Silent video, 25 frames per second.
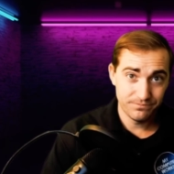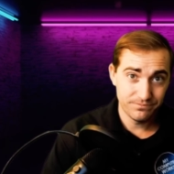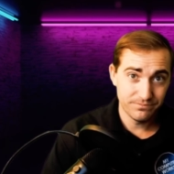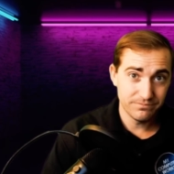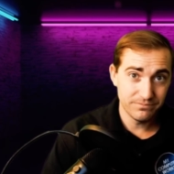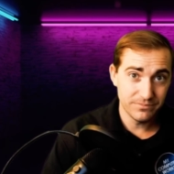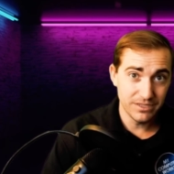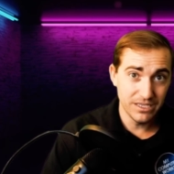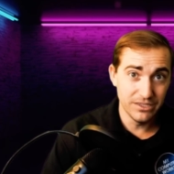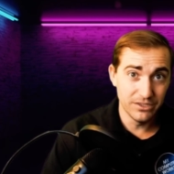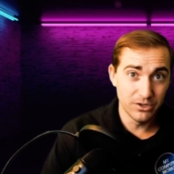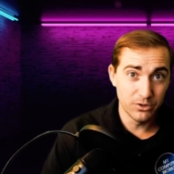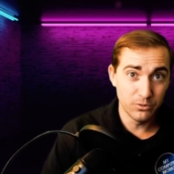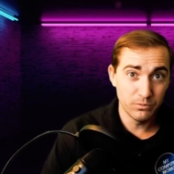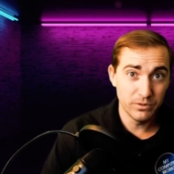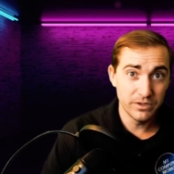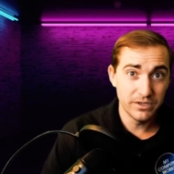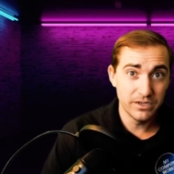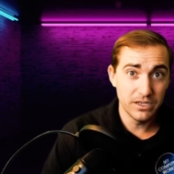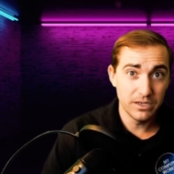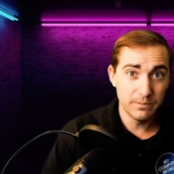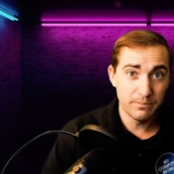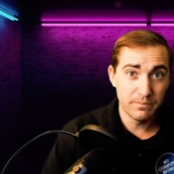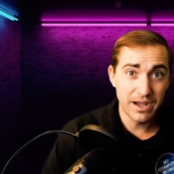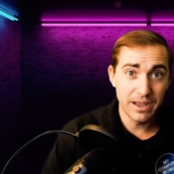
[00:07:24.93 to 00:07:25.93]
either
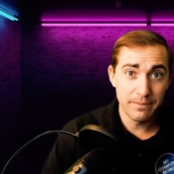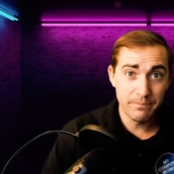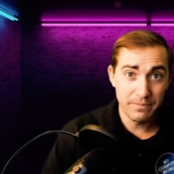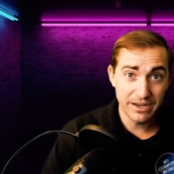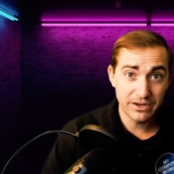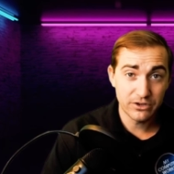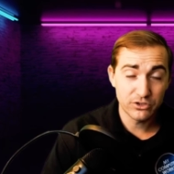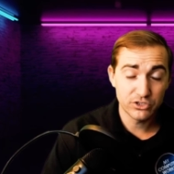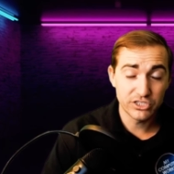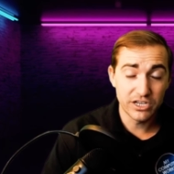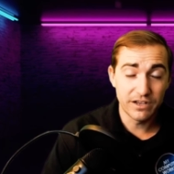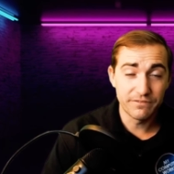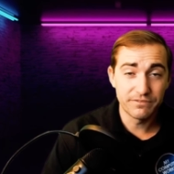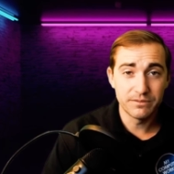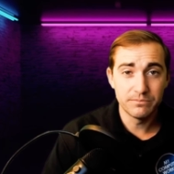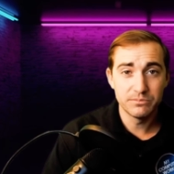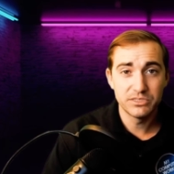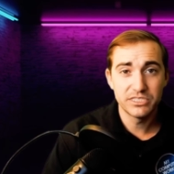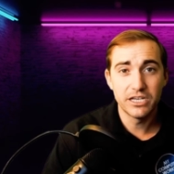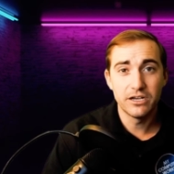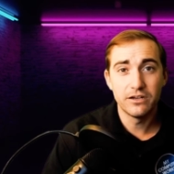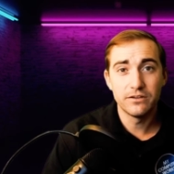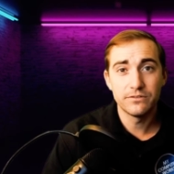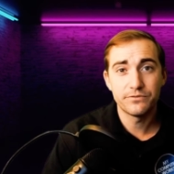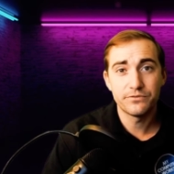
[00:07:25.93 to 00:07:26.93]
when, by Microsoft
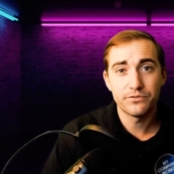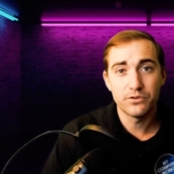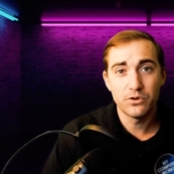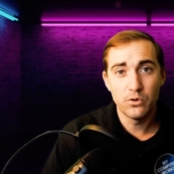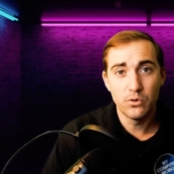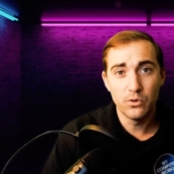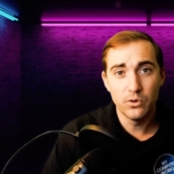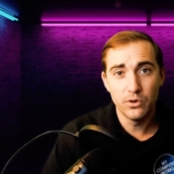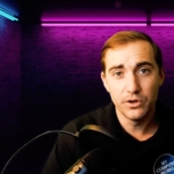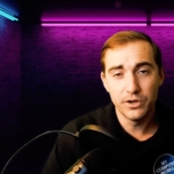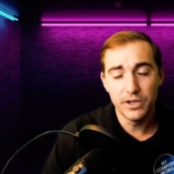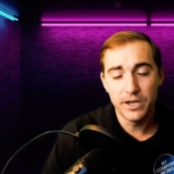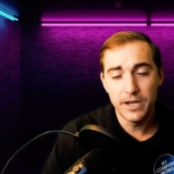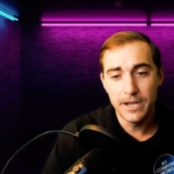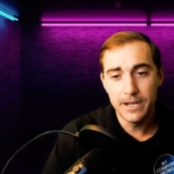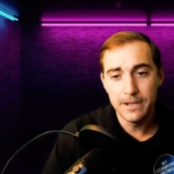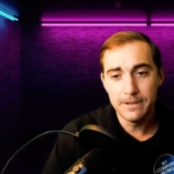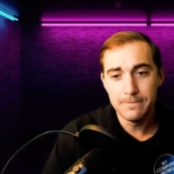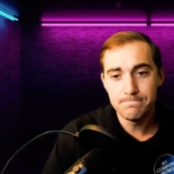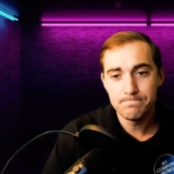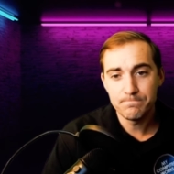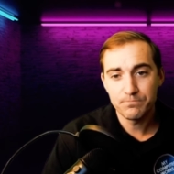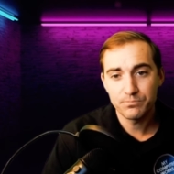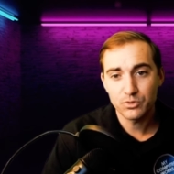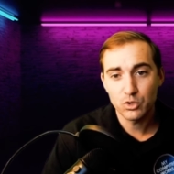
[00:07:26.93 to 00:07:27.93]
themselves or
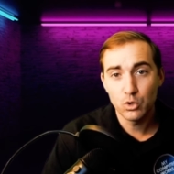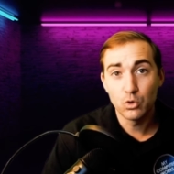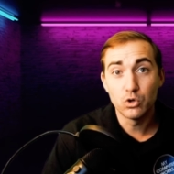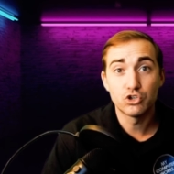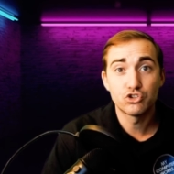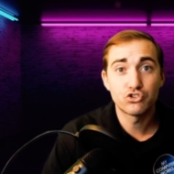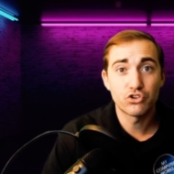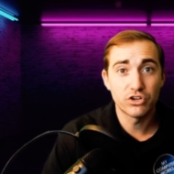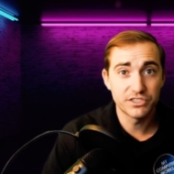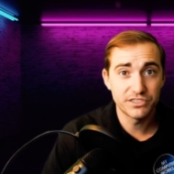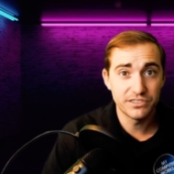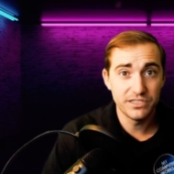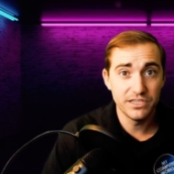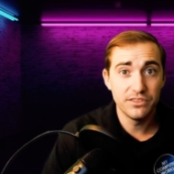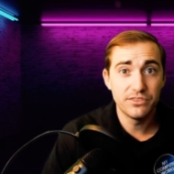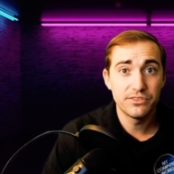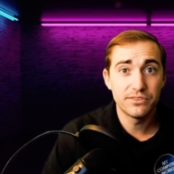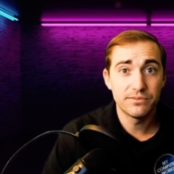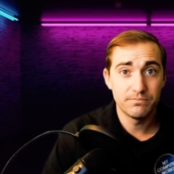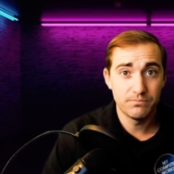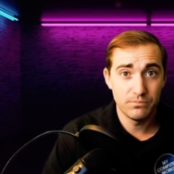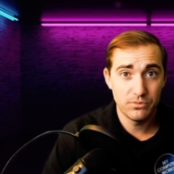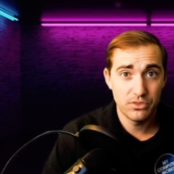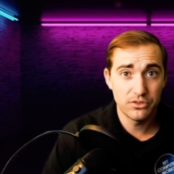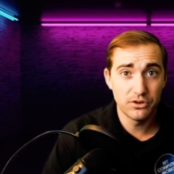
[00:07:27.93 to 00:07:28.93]
um, or trusted
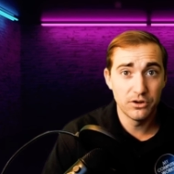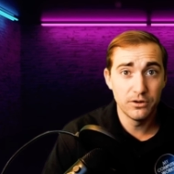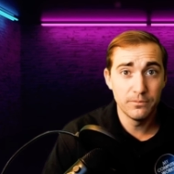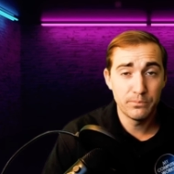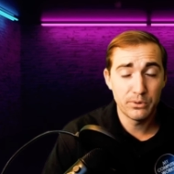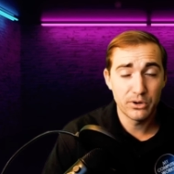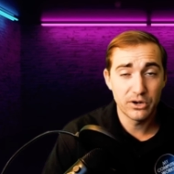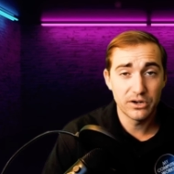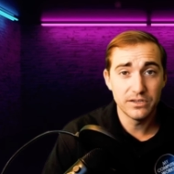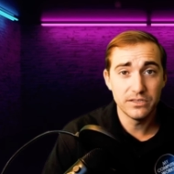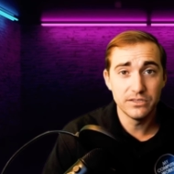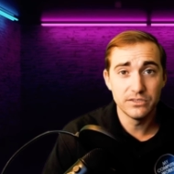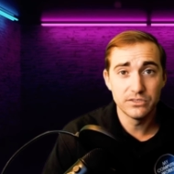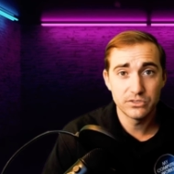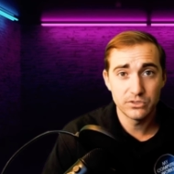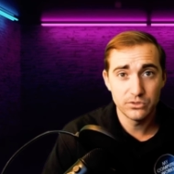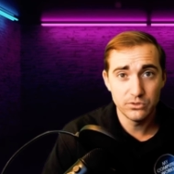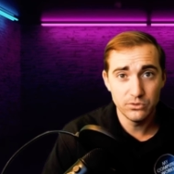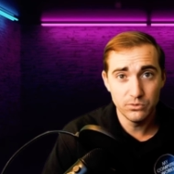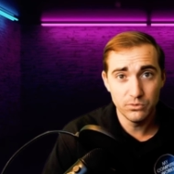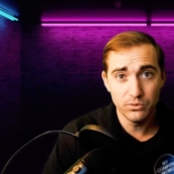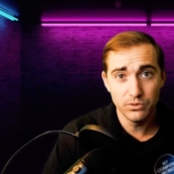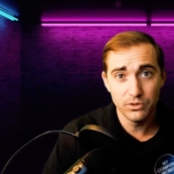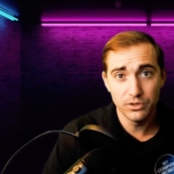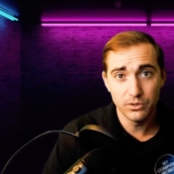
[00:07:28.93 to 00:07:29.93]
third parties
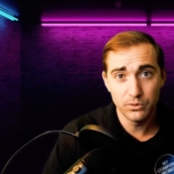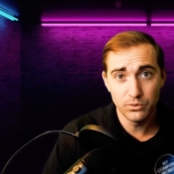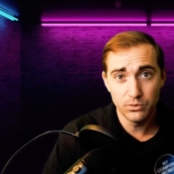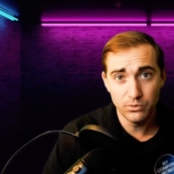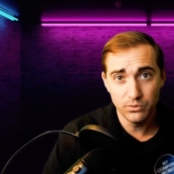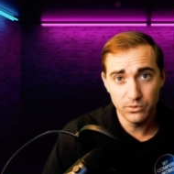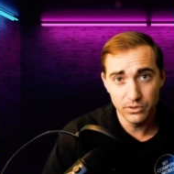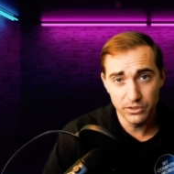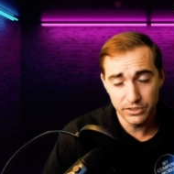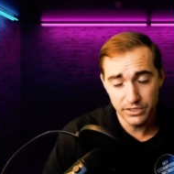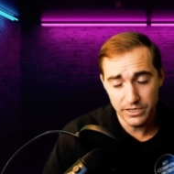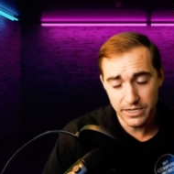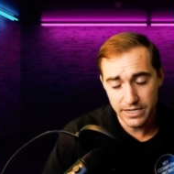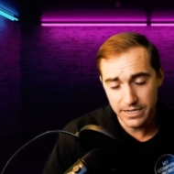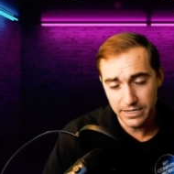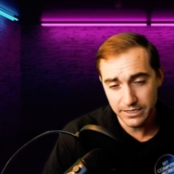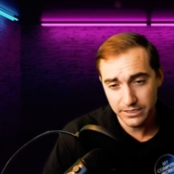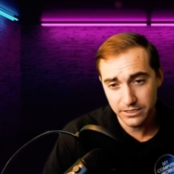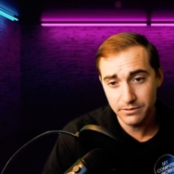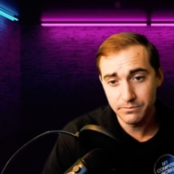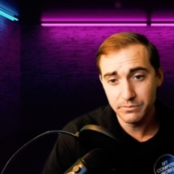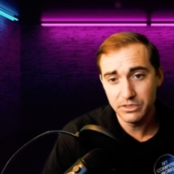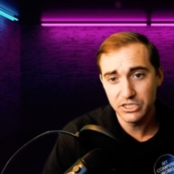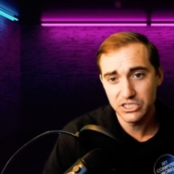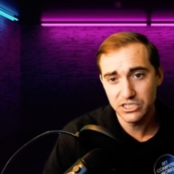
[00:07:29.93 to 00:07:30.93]
who were who were uh,
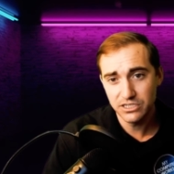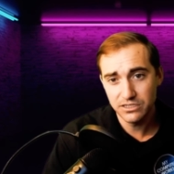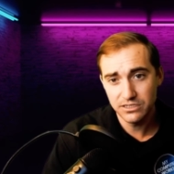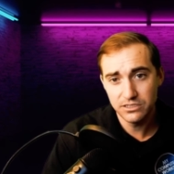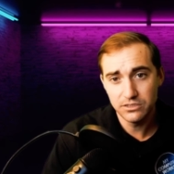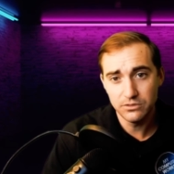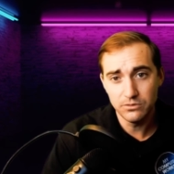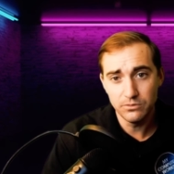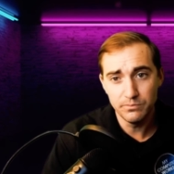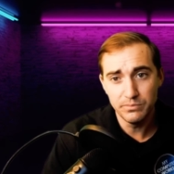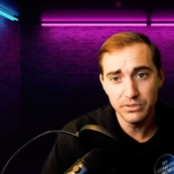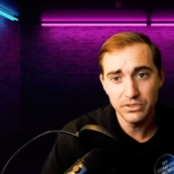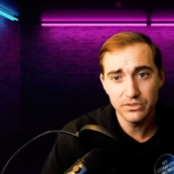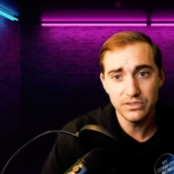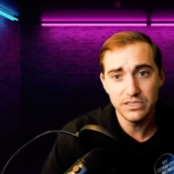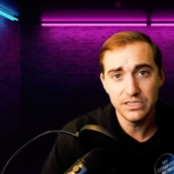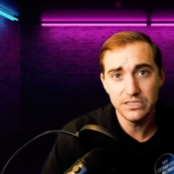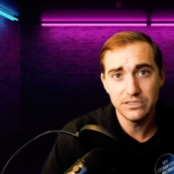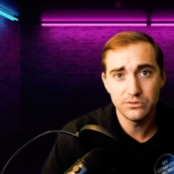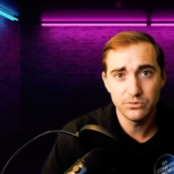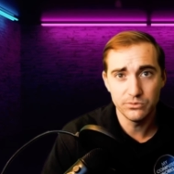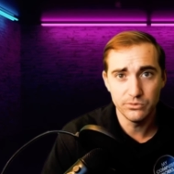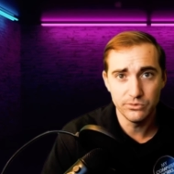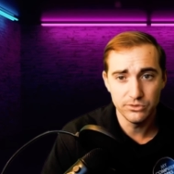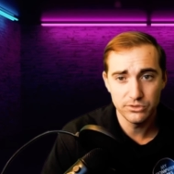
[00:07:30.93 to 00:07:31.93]
commissioned to build
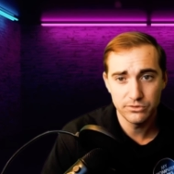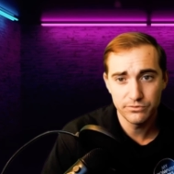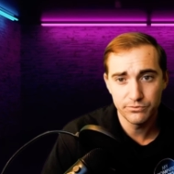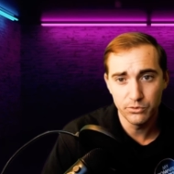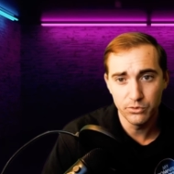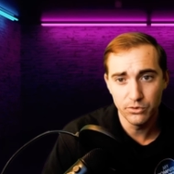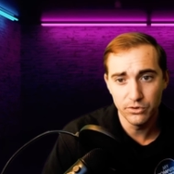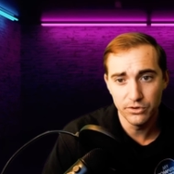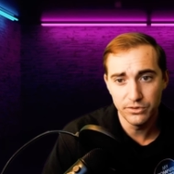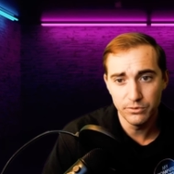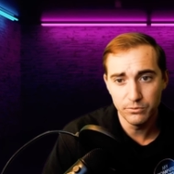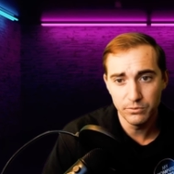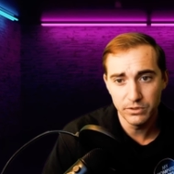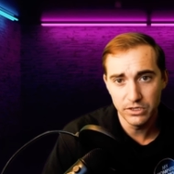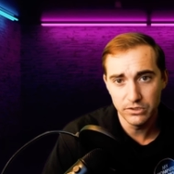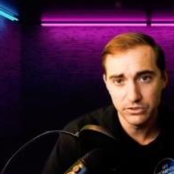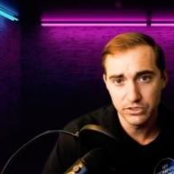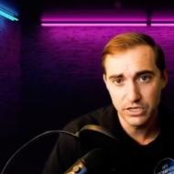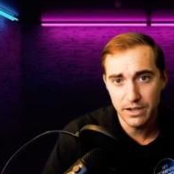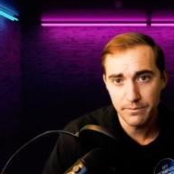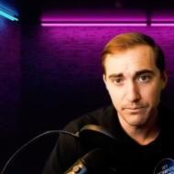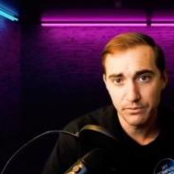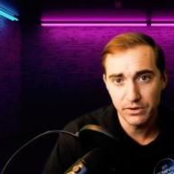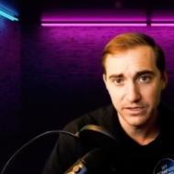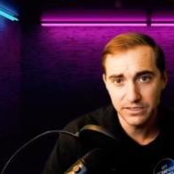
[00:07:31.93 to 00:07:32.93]
these tools for the Windows
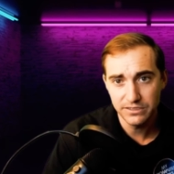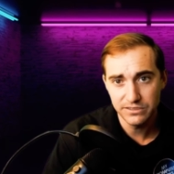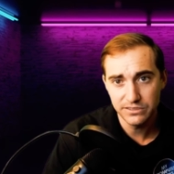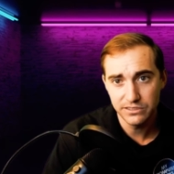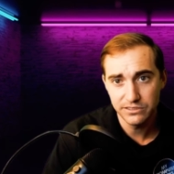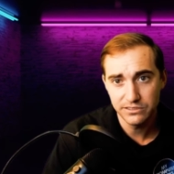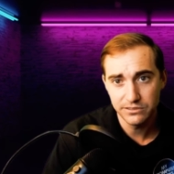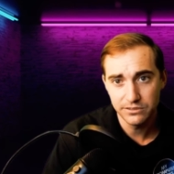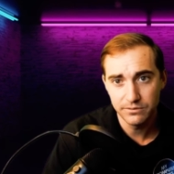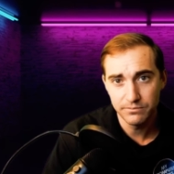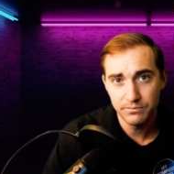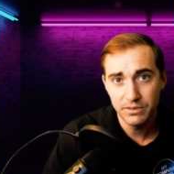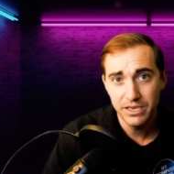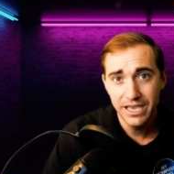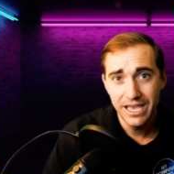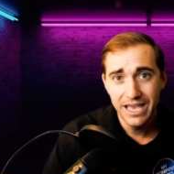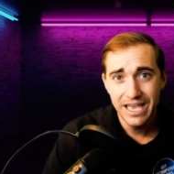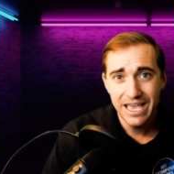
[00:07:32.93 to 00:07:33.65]
operating system,